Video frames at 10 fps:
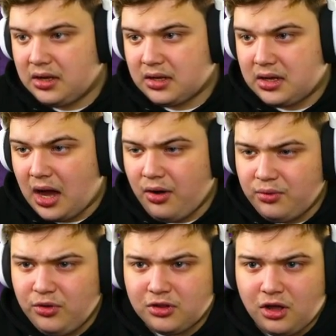How can
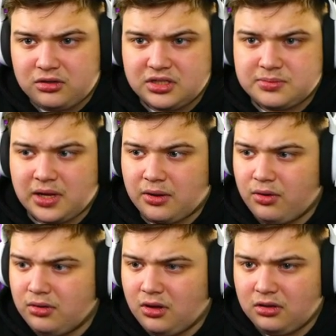we unlock these, man? I want
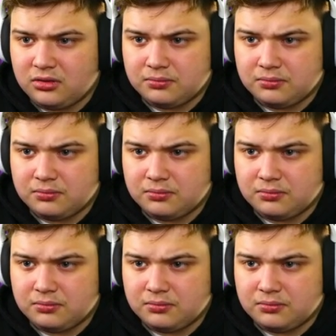to unlock them.